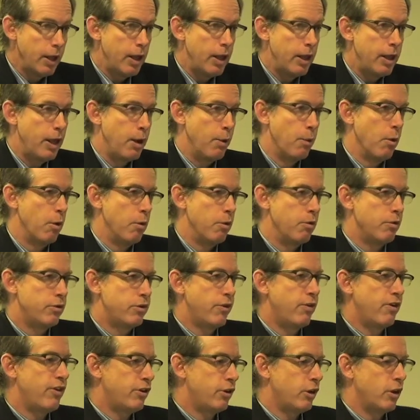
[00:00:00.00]
they were
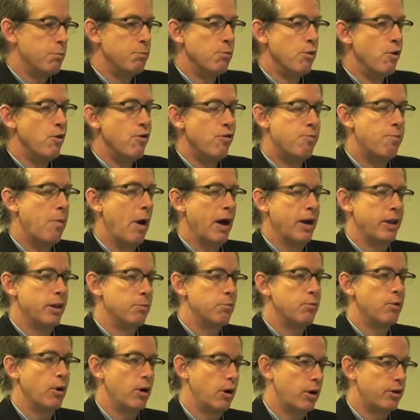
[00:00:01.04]
sufficiently moved by the
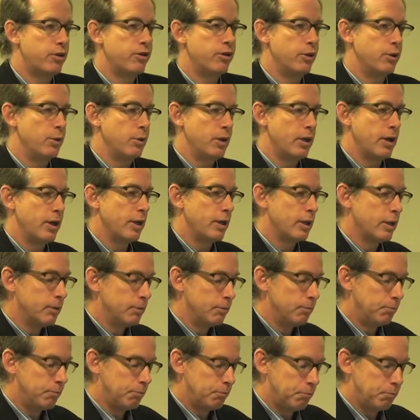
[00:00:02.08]
book to, uh,
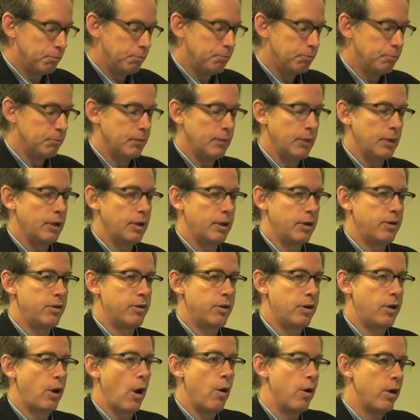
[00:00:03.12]
to
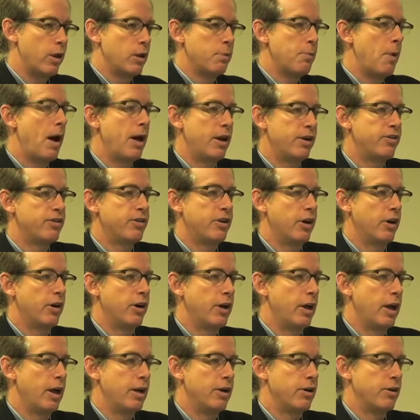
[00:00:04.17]
go to the
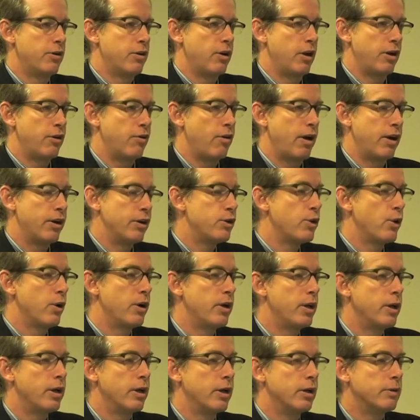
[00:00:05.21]
monastery and, and try to join
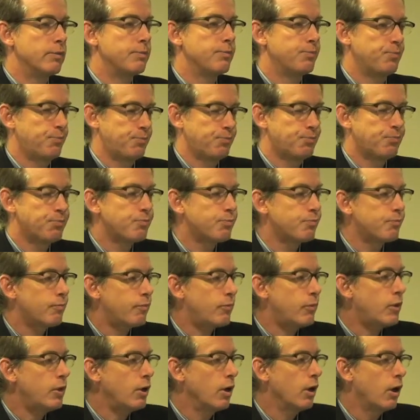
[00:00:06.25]
in.
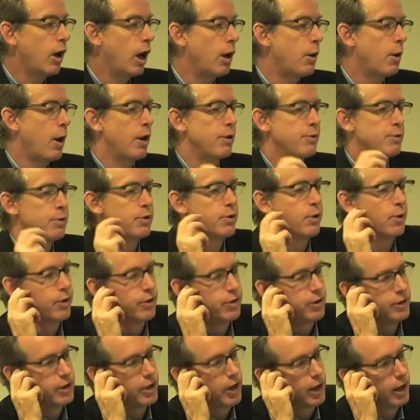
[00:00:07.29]
Likewise with
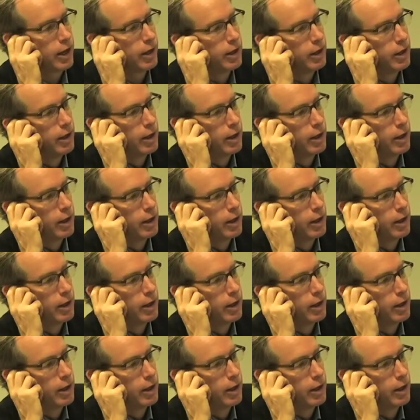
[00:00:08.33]
Dorothy Day.